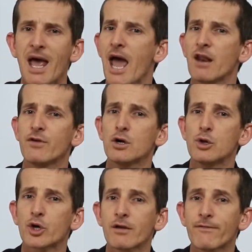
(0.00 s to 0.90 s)
And if you're
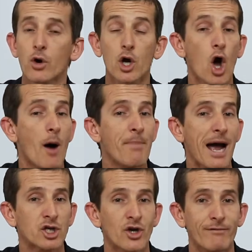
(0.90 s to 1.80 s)
looking for a
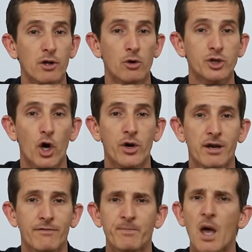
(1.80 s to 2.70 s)
compact travel
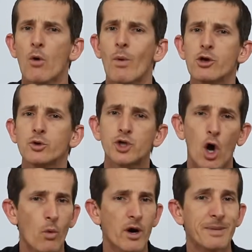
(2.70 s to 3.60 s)
alternative where you
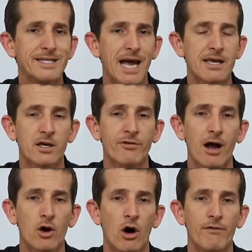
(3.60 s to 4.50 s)
don't want to be taking
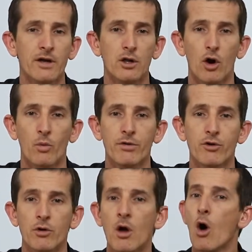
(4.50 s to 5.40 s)
ground coffee along with
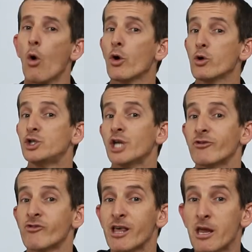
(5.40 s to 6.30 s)
you, or you
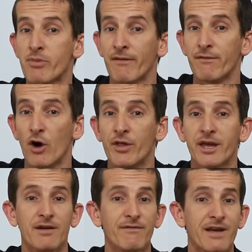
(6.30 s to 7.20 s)
generally prefer the
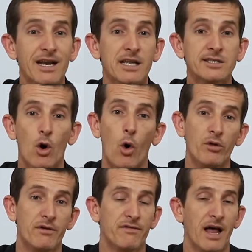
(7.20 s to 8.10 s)
convenience or
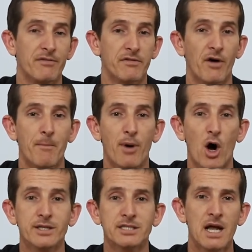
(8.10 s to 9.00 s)
the flavor from pods,